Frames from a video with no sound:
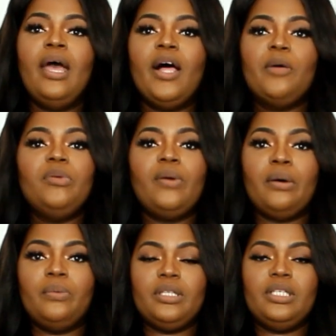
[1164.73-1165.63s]
help you
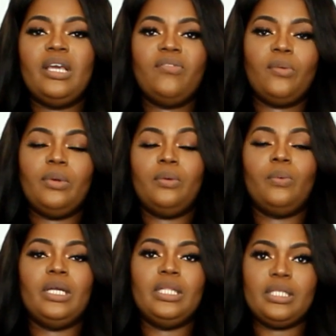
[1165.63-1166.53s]
out with the chafing when you're
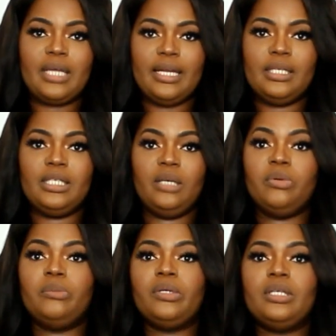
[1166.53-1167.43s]
wearing this kind of
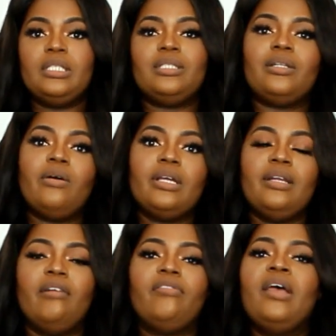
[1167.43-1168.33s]
shapewear because it's long
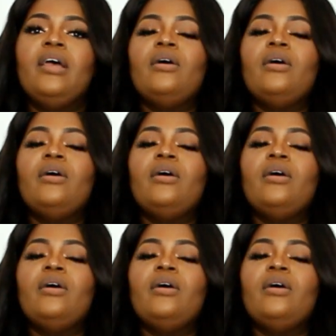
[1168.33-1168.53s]
enough